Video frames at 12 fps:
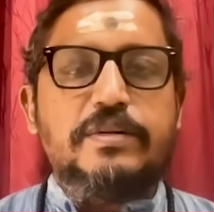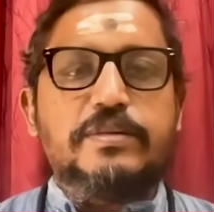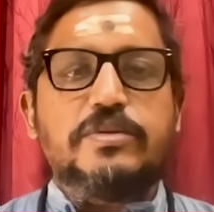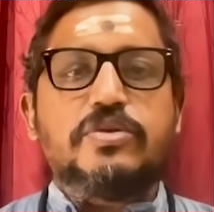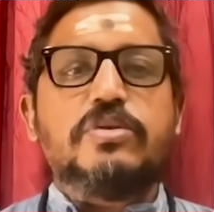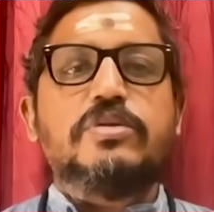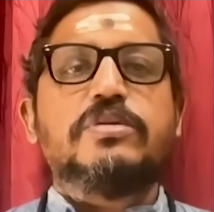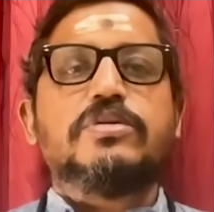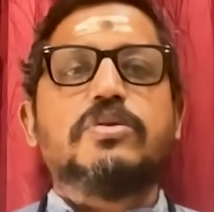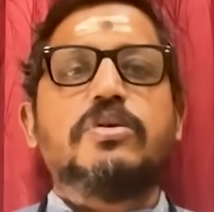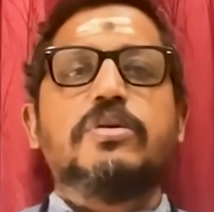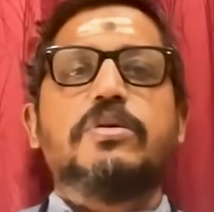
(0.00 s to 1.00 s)

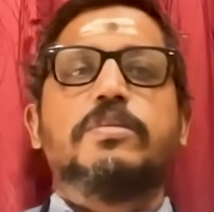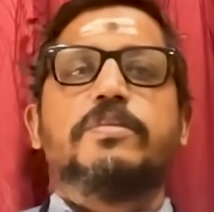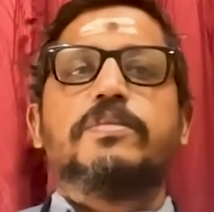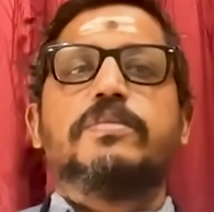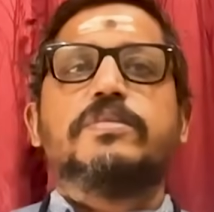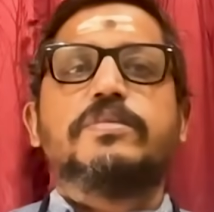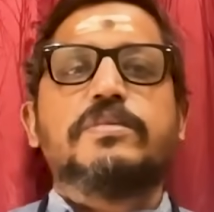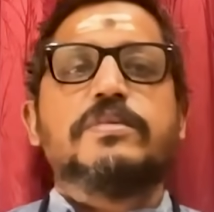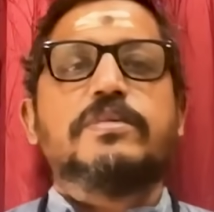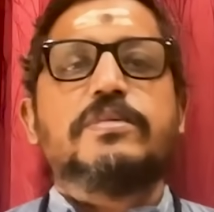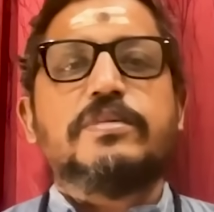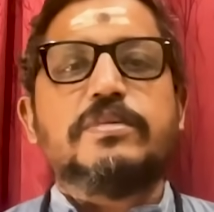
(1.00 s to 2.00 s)
So
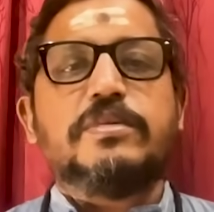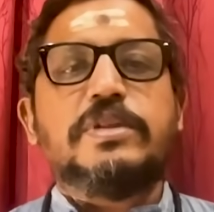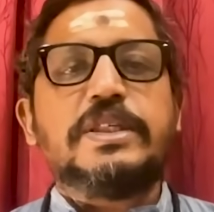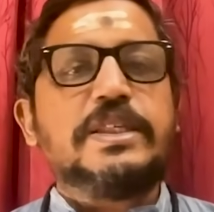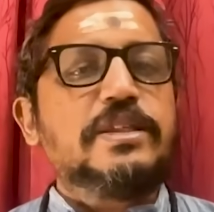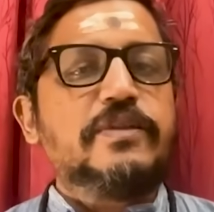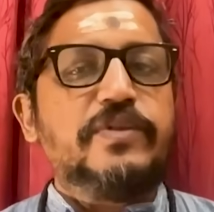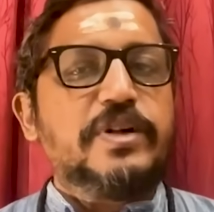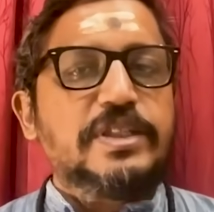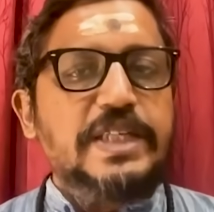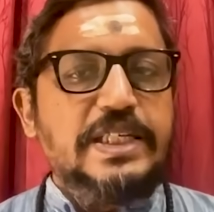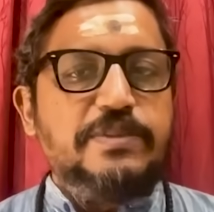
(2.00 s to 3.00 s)
this is the
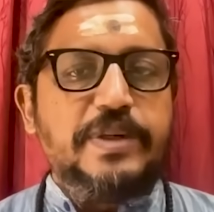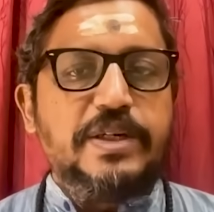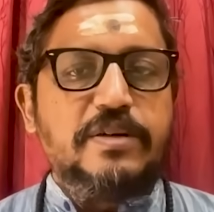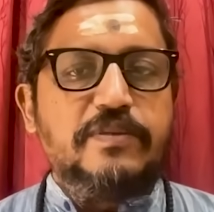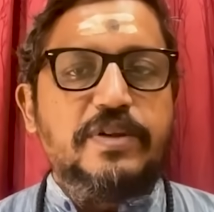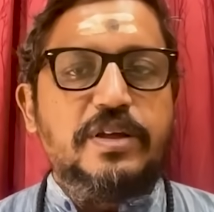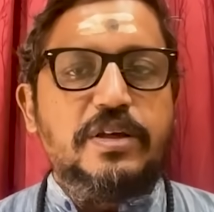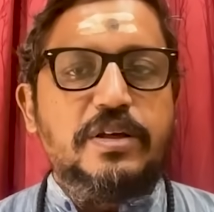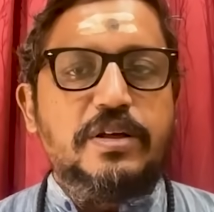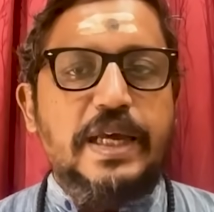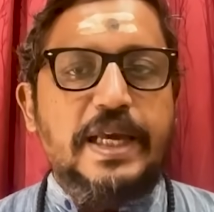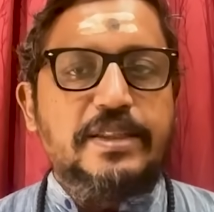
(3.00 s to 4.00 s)
first aspect of the
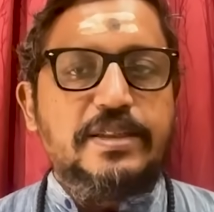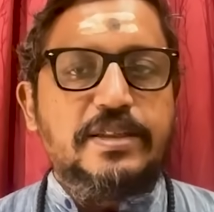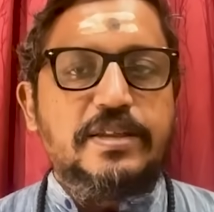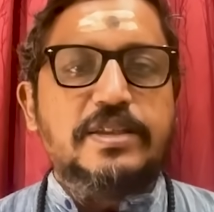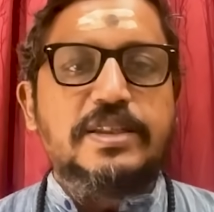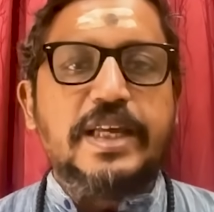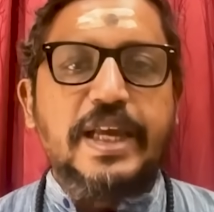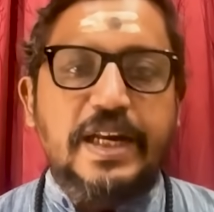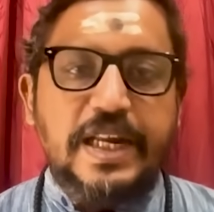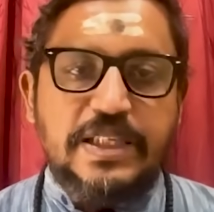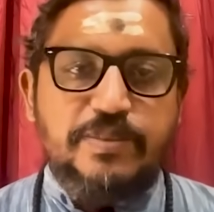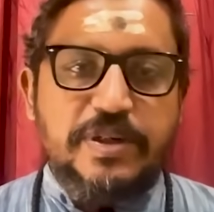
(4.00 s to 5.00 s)
answer. The
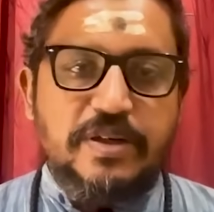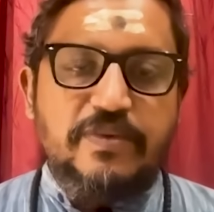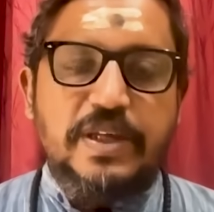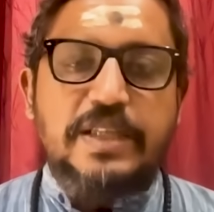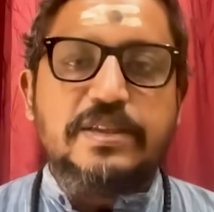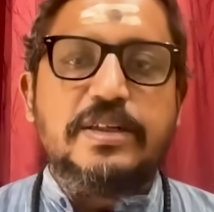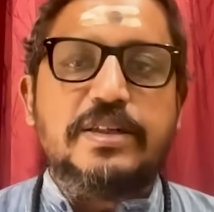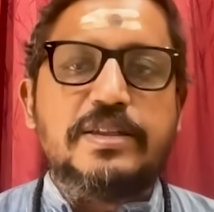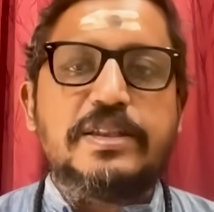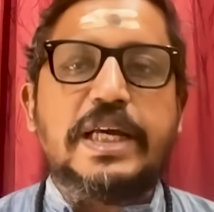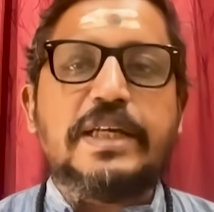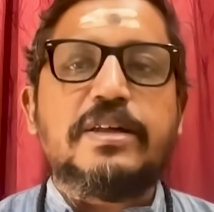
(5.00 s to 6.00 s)
second aspect of the answer is
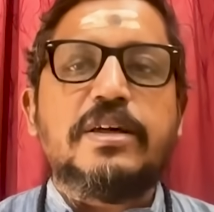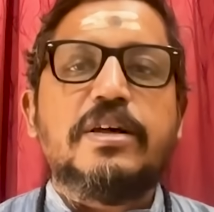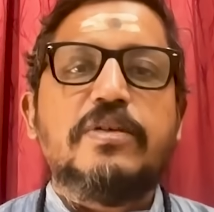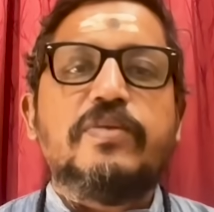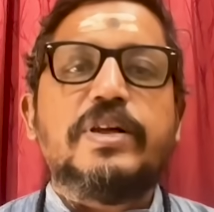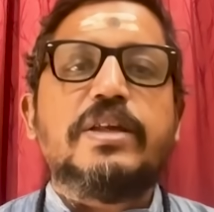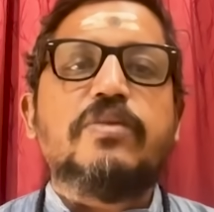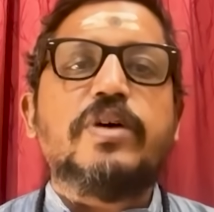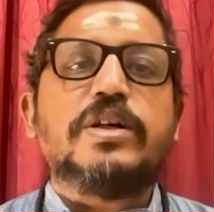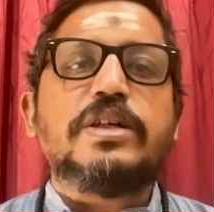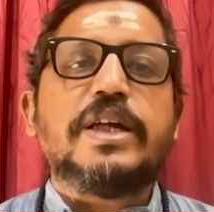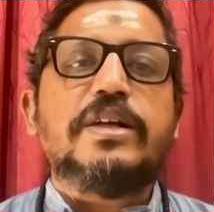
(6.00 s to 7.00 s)
that whether
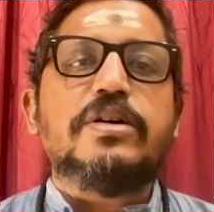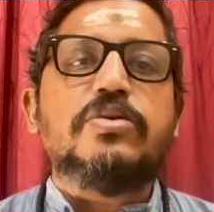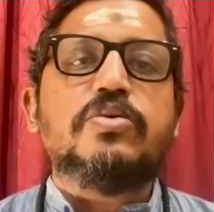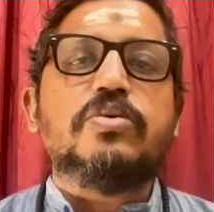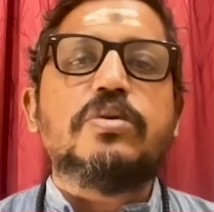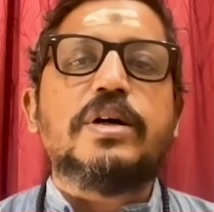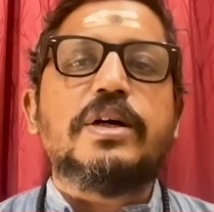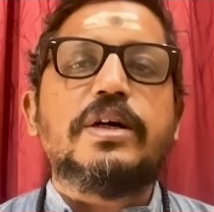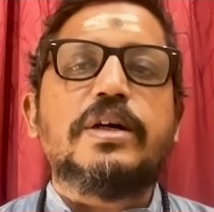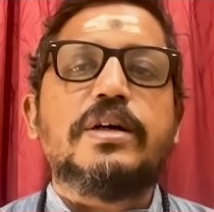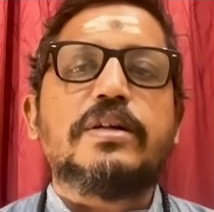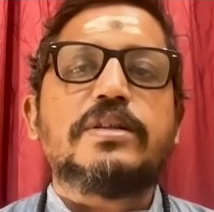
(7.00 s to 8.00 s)
one can do
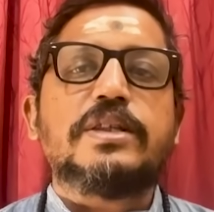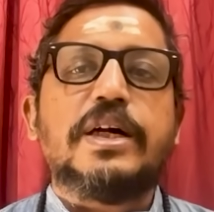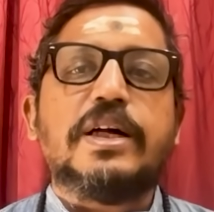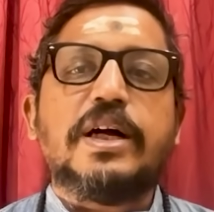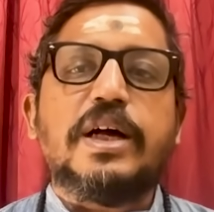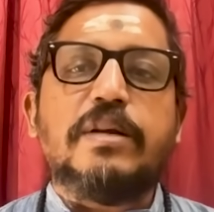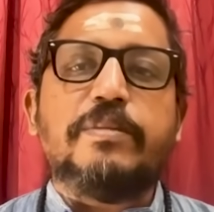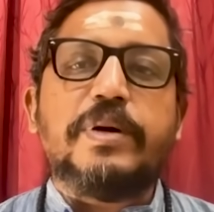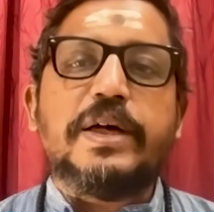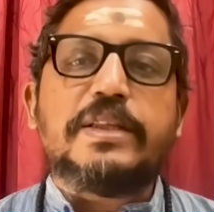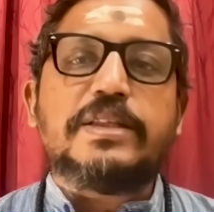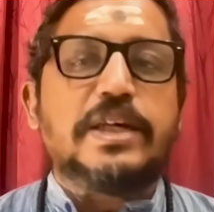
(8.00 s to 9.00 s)
a
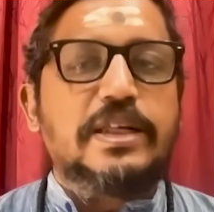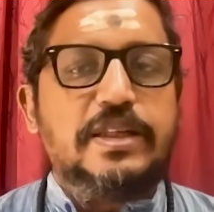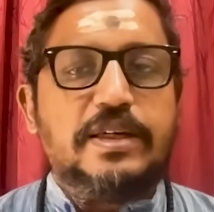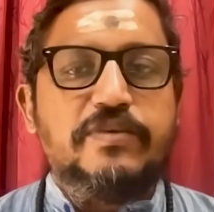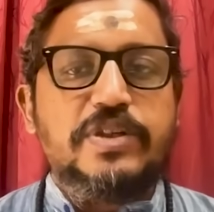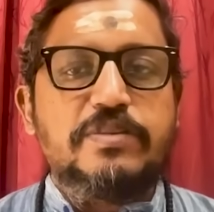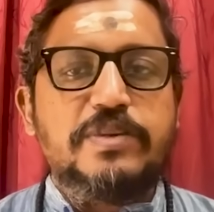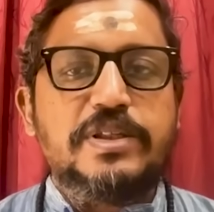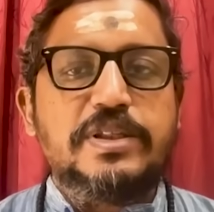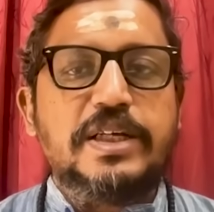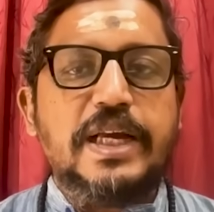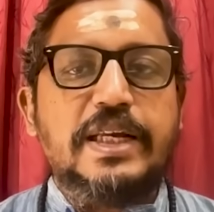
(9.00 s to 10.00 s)
sankalpa and sadhana, which
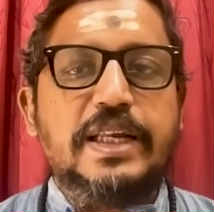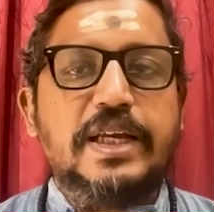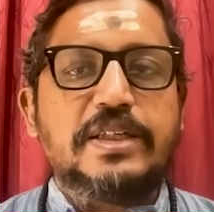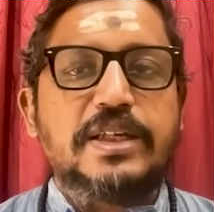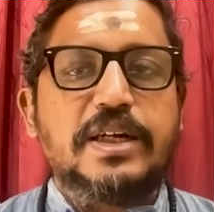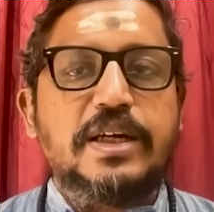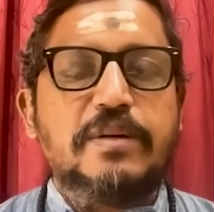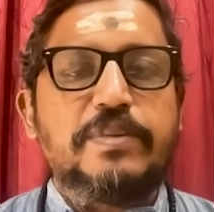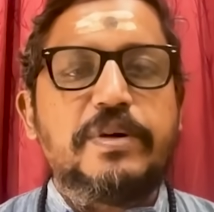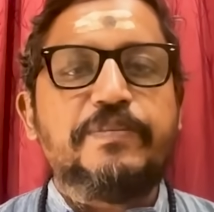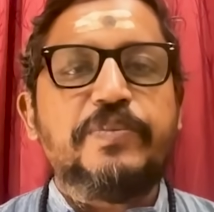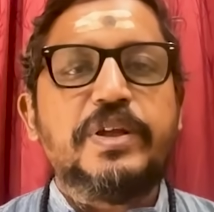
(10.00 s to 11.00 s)
means that I take a
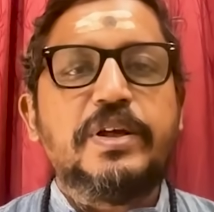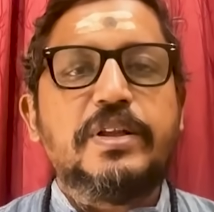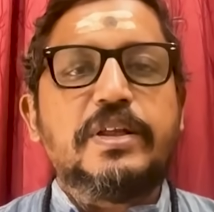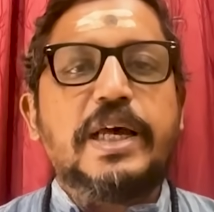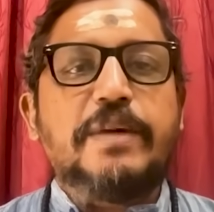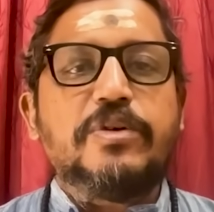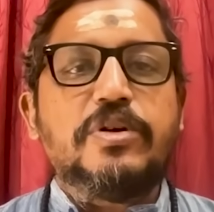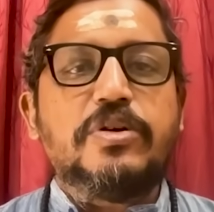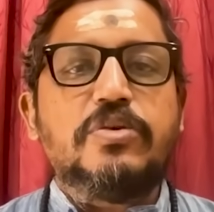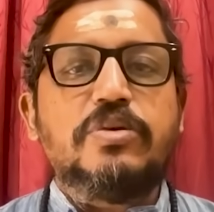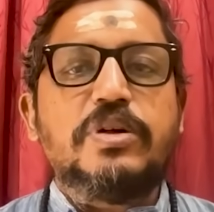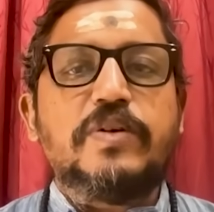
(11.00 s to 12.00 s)
sankalpa that I'm going to
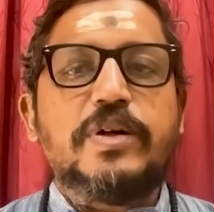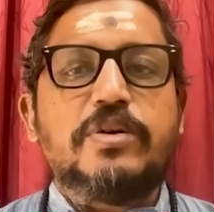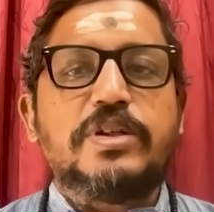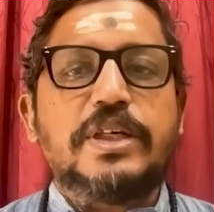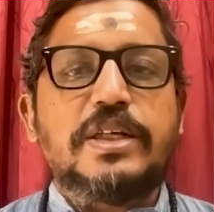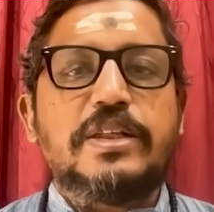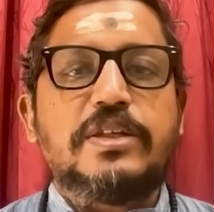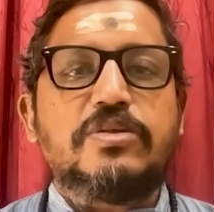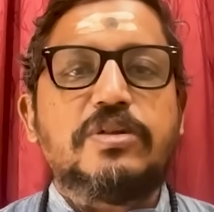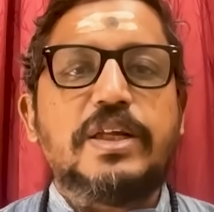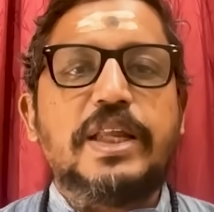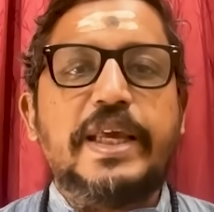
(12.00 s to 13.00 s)
do the Vatuka sadhana
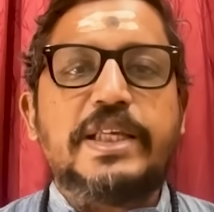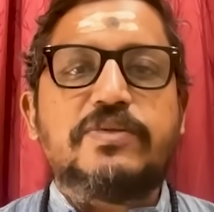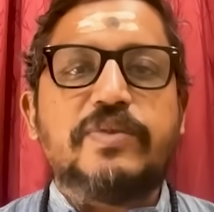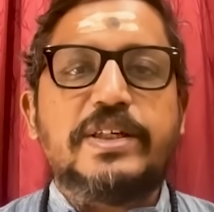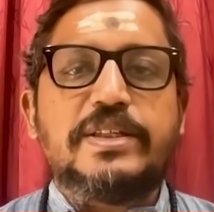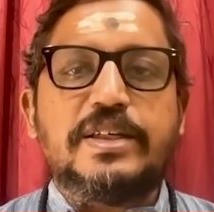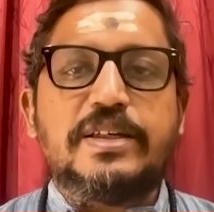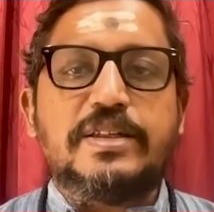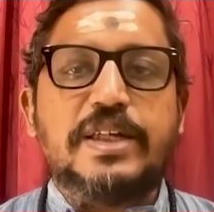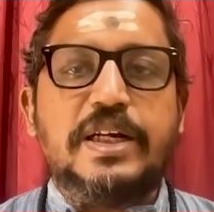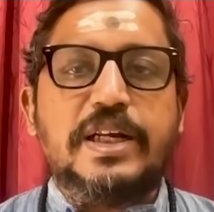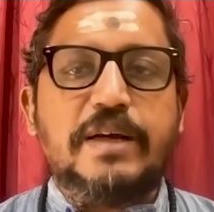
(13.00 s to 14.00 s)
so that XYZ
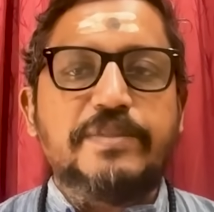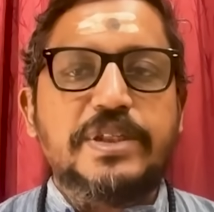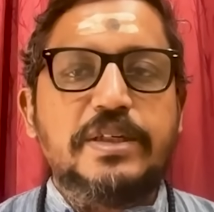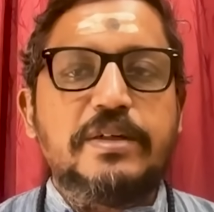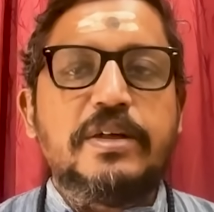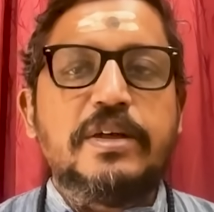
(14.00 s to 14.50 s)
result comes in.